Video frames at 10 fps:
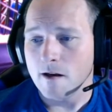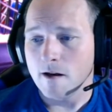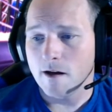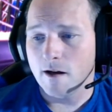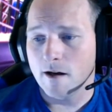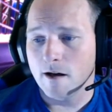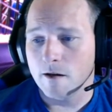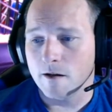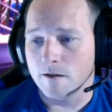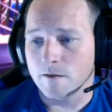
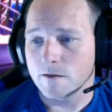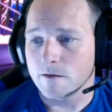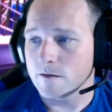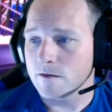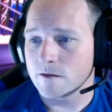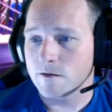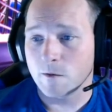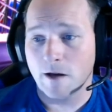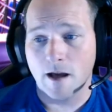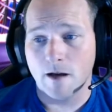Uh, so
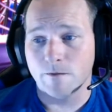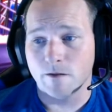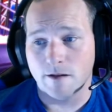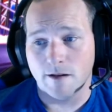we have